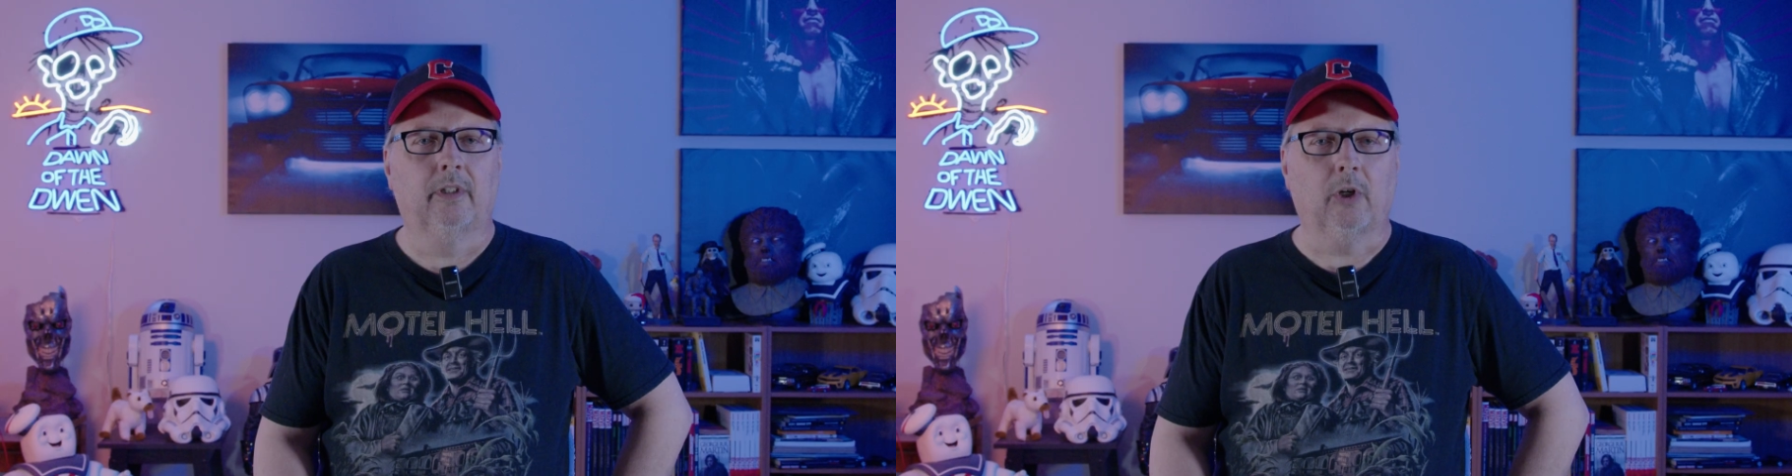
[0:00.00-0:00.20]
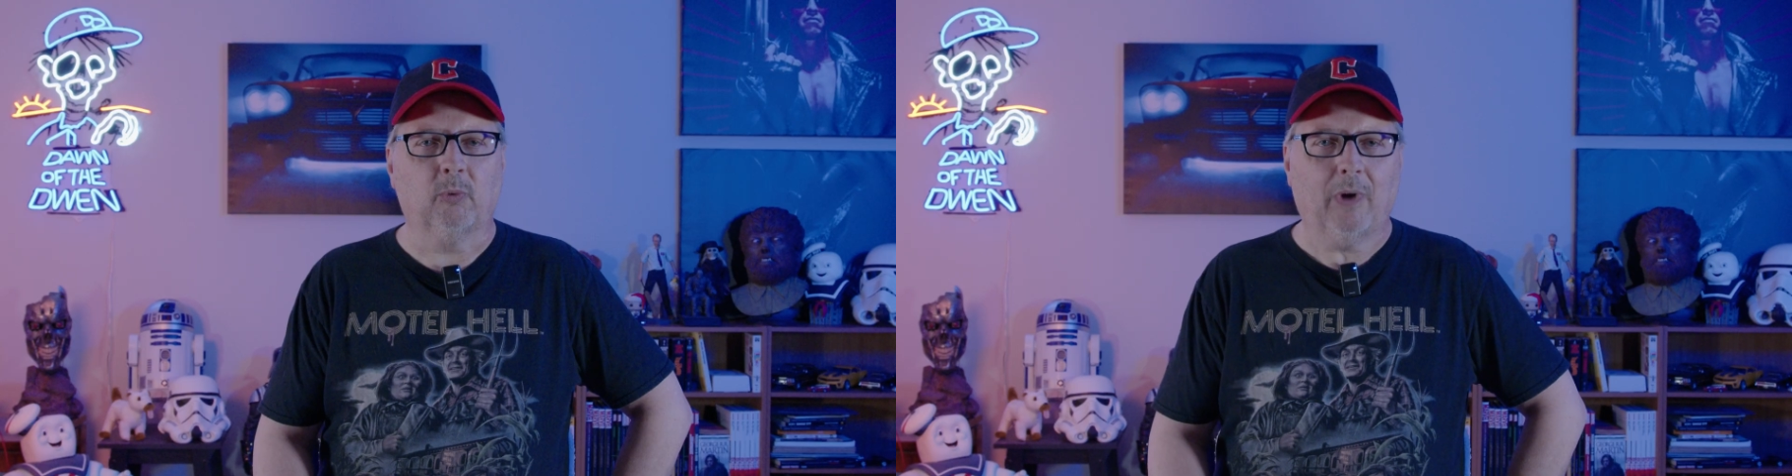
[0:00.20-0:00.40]

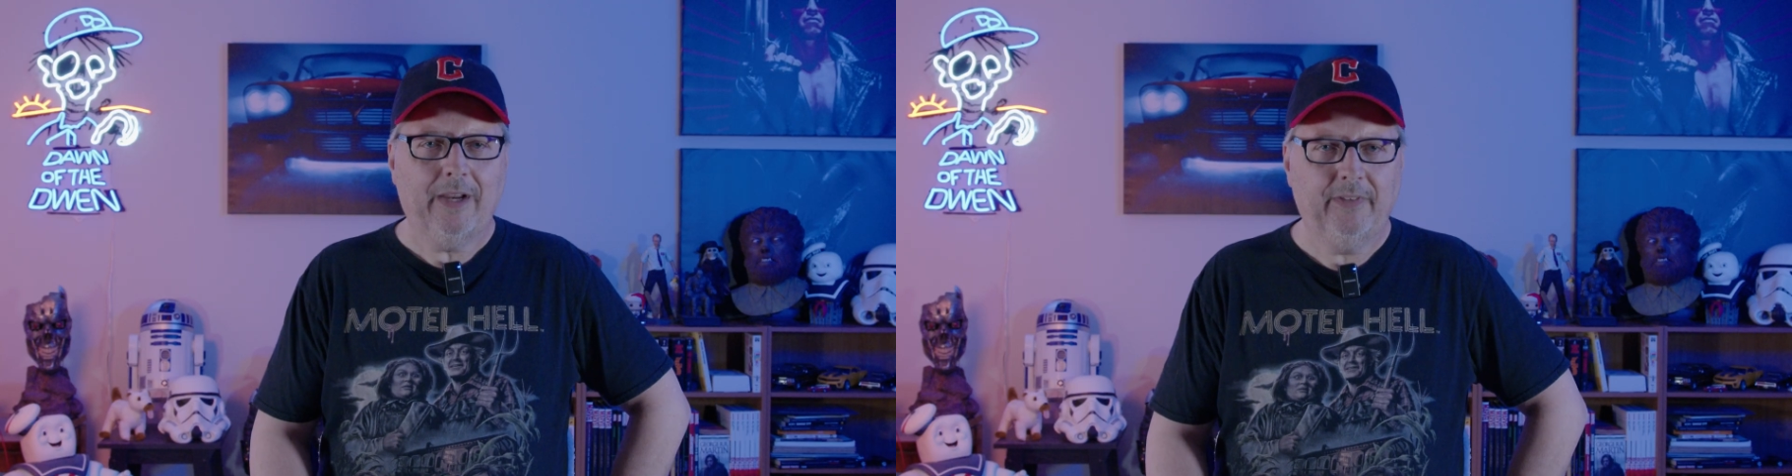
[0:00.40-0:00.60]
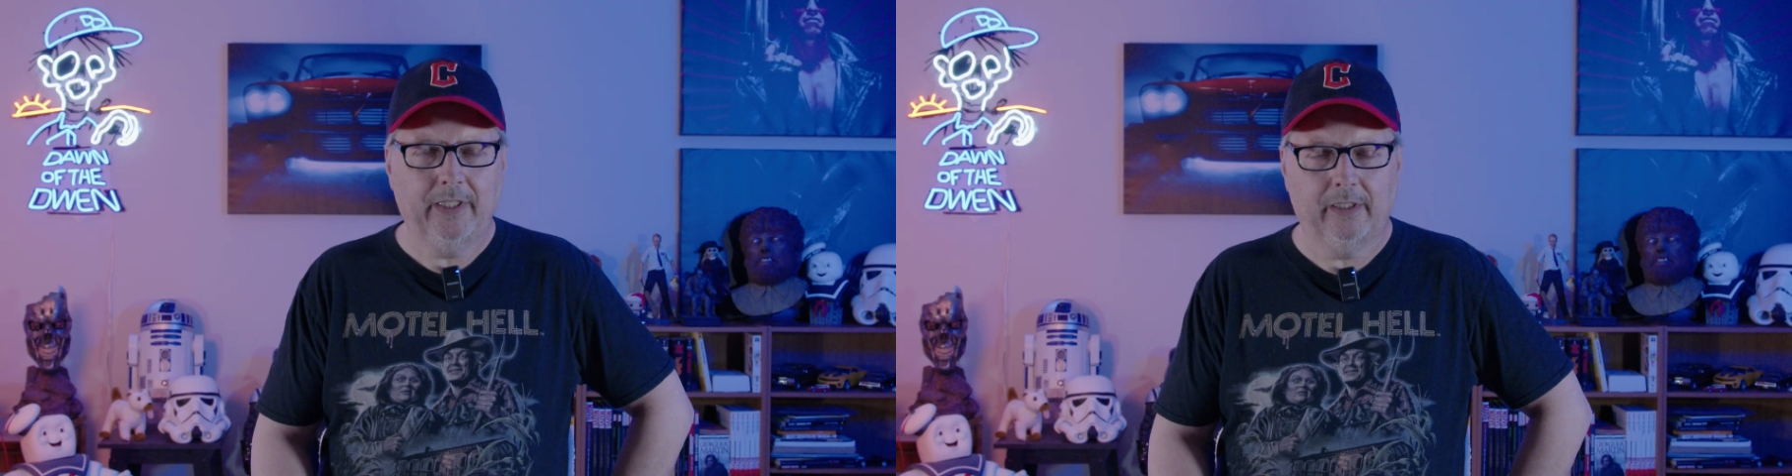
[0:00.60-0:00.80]

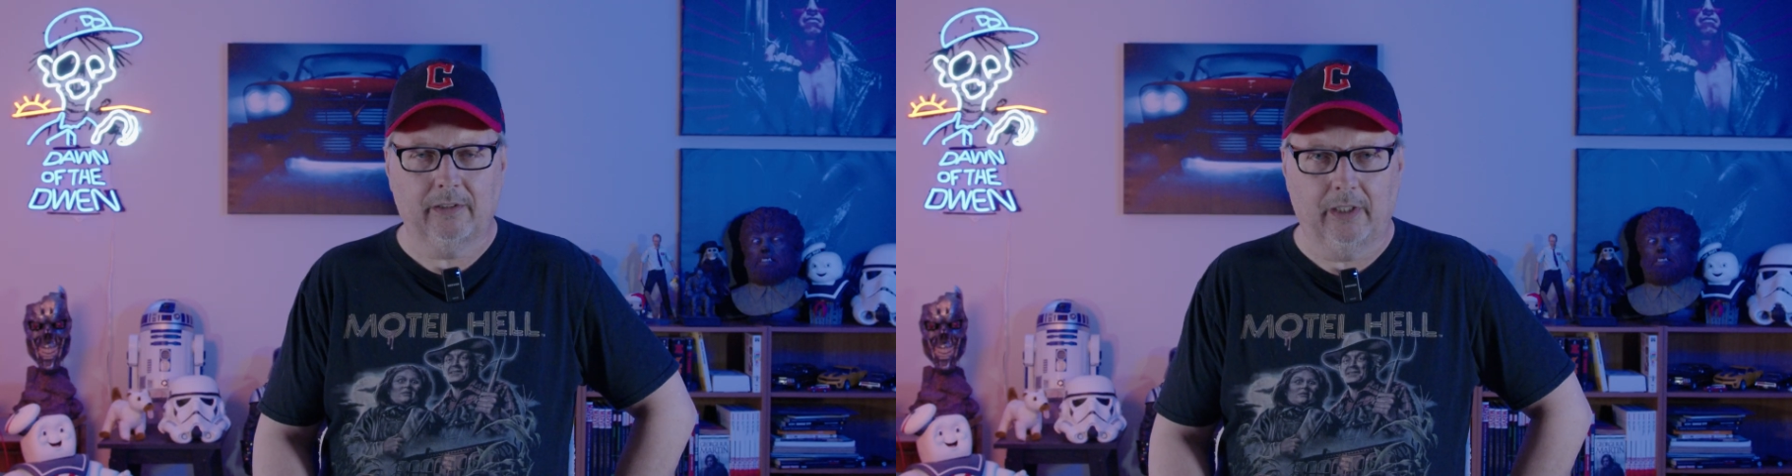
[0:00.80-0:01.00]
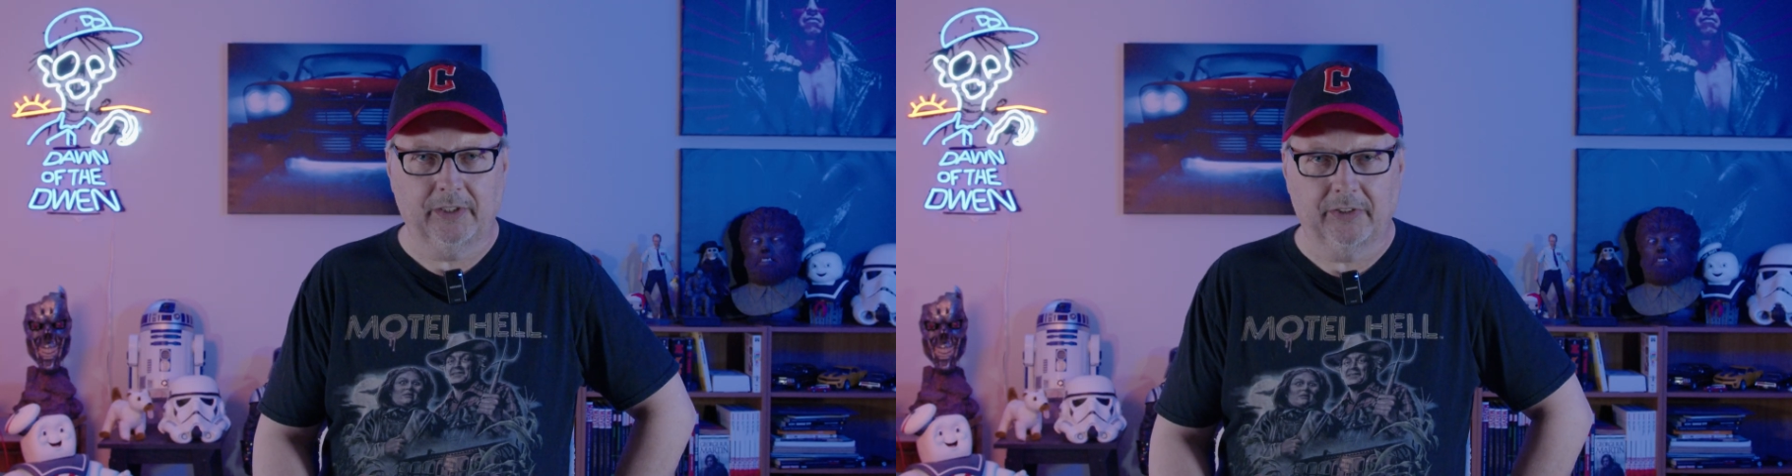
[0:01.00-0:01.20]
Arriving in
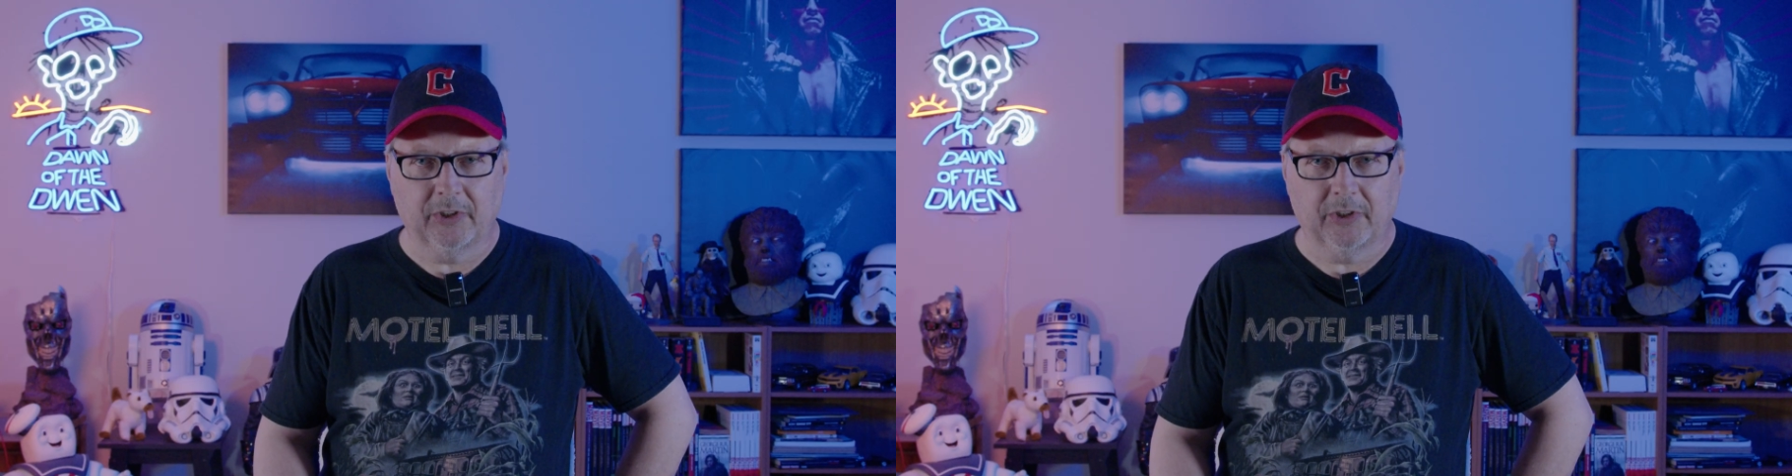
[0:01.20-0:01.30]
London,